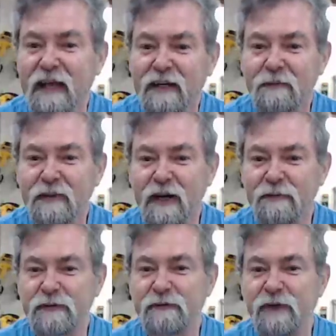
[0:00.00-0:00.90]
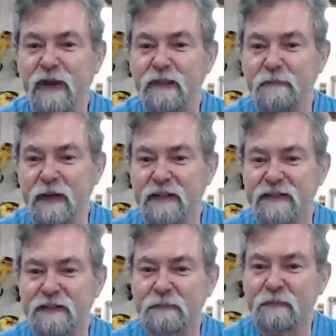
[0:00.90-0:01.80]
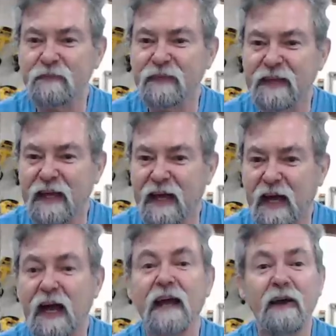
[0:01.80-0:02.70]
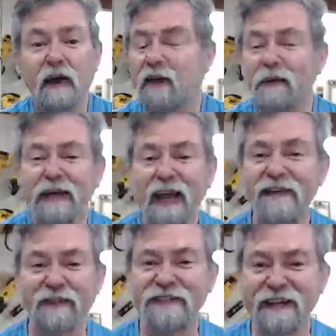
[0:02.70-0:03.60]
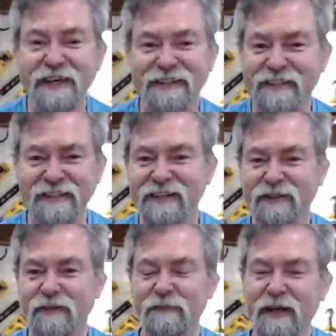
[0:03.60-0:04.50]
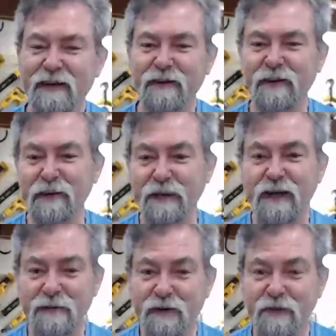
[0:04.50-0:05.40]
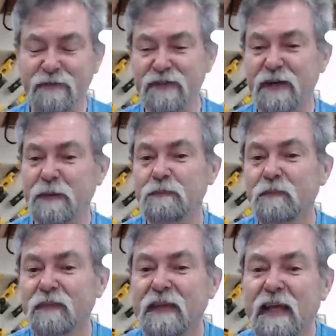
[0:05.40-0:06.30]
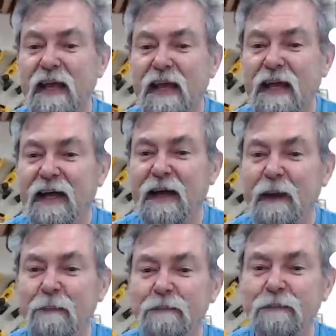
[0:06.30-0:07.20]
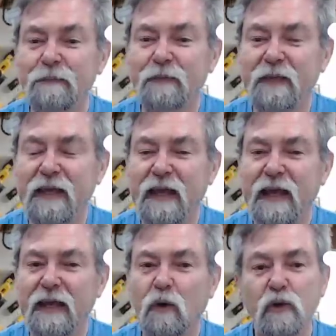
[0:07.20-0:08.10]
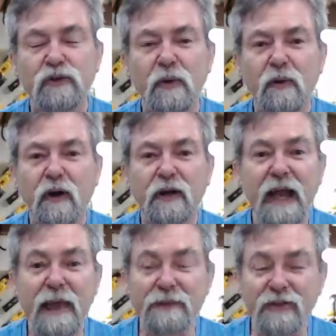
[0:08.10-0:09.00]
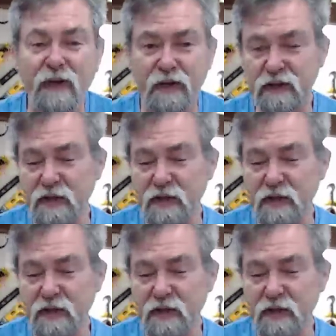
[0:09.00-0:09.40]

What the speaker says: Let me know if you find the bits. I already have. I checked on eBay. They've got them for sale. And also on Amazon.